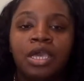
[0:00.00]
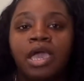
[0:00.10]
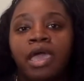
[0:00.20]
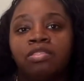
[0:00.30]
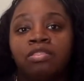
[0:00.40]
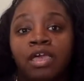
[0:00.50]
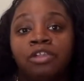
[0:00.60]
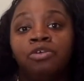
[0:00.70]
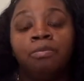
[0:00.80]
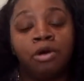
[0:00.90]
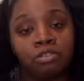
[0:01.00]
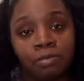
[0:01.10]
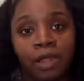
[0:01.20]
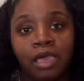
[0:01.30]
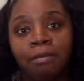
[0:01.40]
And then you
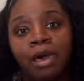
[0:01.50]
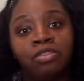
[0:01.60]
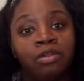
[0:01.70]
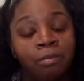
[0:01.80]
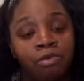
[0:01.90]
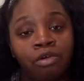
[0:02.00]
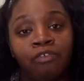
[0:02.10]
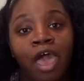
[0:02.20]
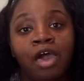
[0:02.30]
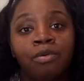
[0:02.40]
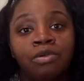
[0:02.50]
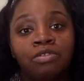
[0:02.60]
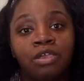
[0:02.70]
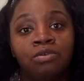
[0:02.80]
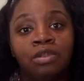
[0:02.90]
multiply it by the number of hours
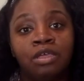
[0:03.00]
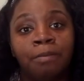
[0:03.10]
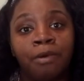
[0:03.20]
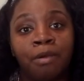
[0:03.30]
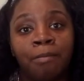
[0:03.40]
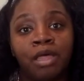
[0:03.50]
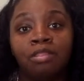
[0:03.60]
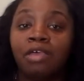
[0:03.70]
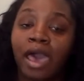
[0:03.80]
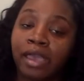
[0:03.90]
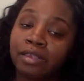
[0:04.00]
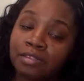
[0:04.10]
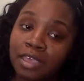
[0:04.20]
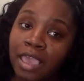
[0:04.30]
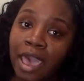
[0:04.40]
that you need per month. I
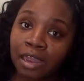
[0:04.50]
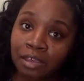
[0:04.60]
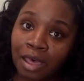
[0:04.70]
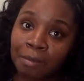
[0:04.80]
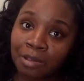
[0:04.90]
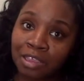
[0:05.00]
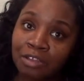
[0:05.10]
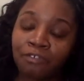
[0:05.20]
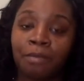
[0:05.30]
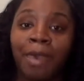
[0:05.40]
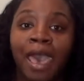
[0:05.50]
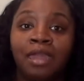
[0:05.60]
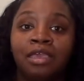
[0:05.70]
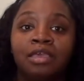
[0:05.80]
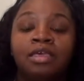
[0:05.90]
say add a couple in for
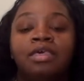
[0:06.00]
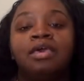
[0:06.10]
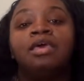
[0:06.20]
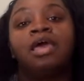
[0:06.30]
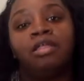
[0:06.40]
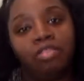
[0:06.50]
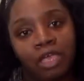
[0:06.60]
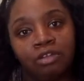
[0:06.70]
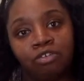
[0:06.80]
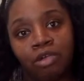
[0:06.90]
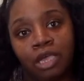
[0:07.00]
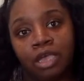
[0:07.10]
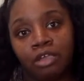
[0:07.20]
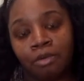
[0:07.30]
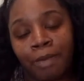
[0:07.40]
padding and then
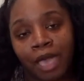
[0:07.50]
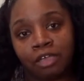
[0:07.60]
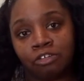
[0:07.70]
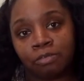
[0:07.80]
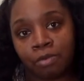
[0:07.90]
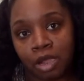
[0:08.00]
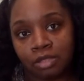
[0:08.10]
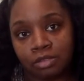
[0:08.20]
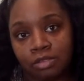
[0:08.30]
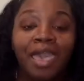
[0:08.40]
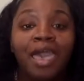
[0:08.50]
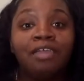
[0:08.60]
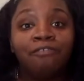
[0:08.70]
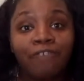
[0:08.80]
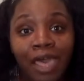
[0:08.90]
create your package price.
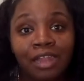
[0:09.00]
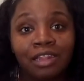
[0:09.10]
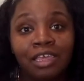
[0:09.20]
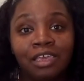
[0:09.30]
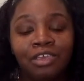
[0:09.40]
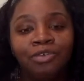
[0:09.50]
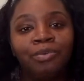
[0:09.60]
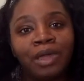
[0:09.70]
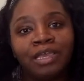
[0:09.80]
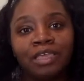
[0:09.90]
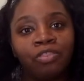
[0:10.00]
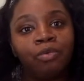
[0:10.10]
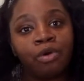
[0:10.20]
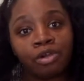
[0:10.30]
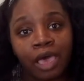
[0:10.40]
And finally, you want to get the
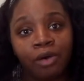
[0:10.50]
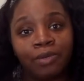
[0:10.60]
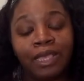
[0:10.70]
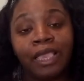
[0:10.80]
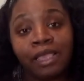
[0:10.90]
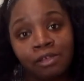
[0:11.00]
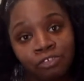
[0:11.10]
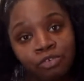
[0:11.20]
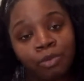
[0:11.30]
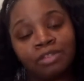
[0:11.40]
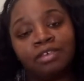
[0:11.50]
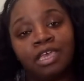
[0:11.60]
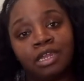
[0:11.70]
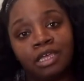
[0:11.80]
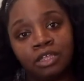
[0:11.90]
word out and you want to
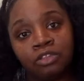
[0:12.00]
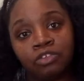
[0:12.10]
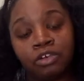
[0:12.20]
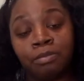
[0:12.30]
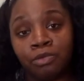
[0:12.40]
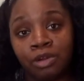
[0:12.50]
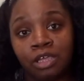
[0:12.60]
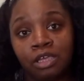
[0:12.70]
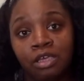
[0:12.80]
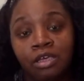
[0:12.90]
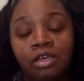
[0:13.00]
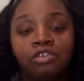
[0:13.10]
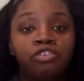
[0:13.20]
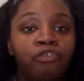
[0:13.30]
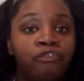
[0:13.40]
get into community.
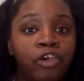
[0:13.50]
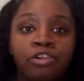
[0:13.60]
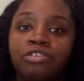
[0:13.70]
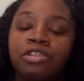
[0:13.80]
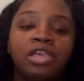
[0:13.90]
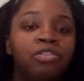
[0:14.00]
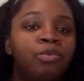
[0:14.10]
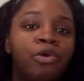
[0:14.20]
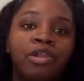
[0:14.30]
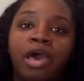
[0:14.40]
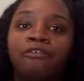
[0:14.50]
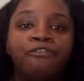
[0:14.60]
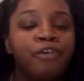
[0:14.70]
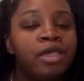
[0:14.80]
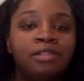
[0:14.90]
So first, get the word out.
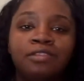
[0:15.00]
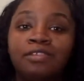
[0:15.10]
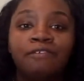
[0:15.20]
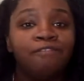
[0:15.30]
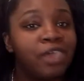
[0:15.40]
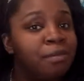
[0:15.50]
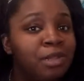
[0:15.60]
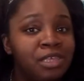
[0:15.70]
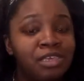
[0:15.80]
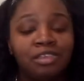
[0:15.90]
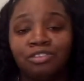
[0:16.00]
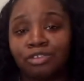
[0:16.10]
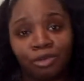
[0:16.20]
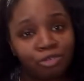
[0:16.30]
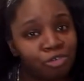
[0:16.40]
Friends, family,
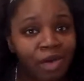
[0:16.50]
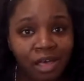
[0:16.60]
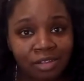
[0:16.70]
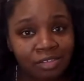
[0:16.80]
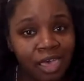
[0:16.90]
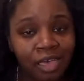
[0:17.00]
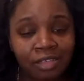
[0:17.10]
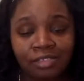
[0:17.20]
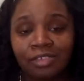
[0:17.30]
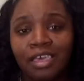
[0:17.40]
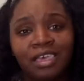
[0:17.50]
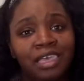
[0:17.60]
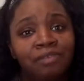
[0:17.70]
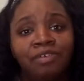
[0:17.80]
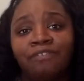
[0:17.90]
social contacts,
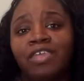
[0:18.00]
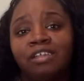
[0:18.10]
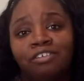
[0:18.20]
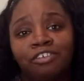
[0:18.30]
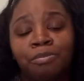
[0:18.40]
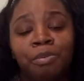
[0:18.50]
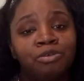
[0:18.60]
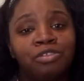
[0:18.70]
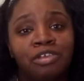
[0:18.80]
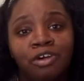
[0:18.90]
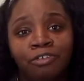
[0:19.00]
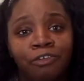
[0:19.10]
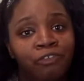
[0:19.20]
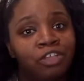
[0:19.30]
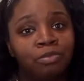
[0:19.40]
even if that's just posting on your
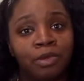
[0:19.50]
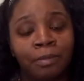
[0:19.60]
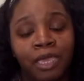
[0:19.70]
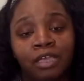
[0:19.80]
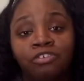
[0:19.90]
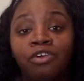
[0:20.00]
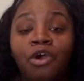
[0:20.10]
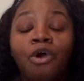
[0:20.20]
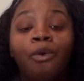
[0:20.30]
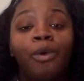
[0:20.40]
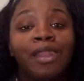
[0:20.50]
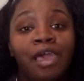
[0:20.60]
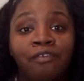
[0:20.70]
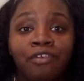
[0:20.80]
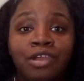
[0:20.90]
Facebook page.
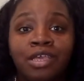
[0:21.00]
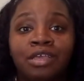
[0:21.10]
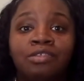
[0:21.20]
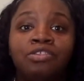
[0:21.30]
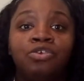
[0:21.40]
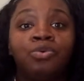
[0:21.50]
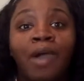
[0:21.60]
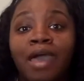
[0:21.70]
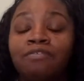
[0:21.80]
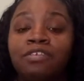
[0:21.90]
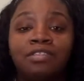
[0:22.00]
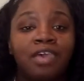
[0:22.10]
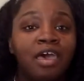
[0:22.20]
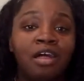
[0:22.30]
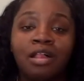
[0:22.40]
Whatever it is, you have to
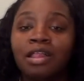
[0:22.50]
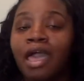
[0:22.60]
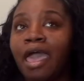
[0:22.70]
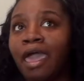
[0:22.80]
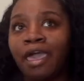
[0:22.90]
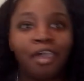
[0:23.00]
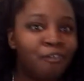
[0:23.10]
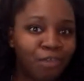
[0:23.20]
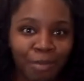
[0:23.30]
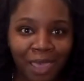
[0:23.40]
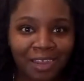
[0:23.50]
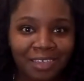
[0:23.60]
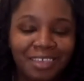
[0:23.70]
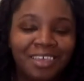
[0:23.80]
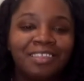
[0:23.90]
tell
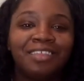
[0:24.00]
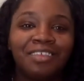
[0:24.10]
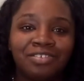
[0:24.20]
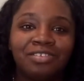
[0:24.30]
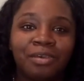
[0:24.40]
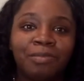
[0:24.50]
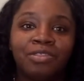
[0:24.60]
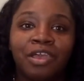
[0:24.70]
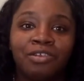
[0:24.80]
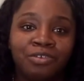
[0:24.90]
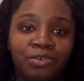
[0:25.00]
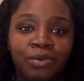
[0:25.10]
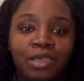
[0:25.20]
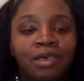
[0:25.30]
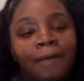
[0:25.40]
everybody that this is something that you're doing.